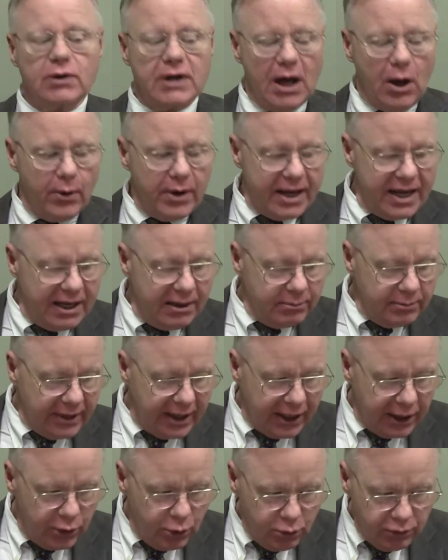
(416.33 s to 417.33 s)
Now, in
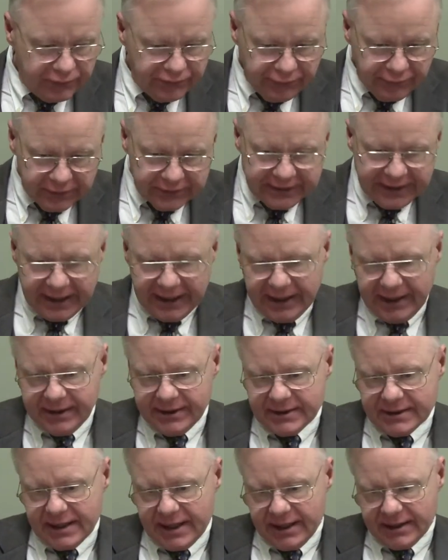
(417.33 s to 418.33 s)
my youthful
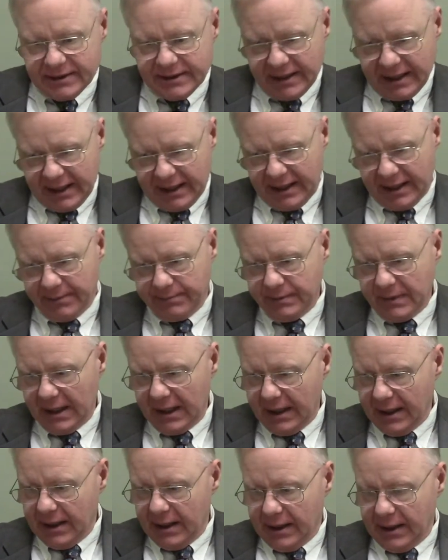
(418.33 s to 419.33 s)
days as
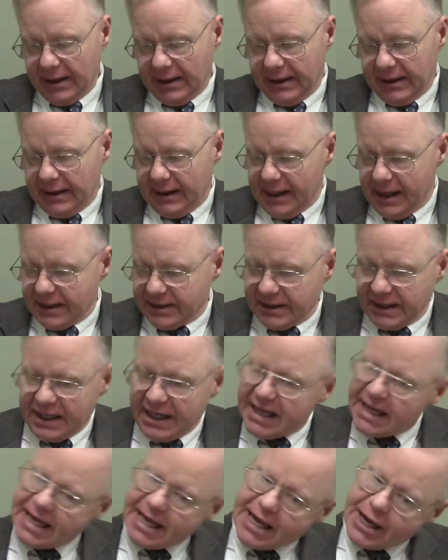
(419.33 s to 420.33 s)

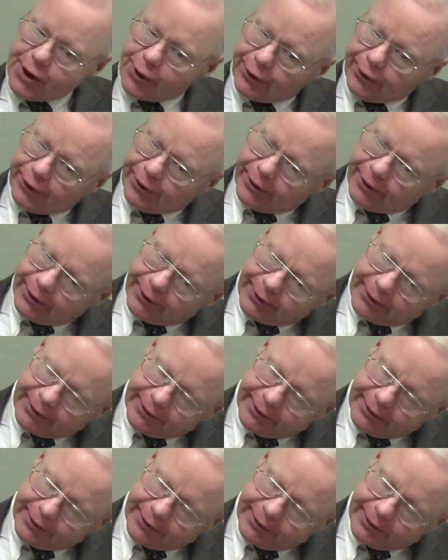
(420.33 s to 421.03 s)
an eager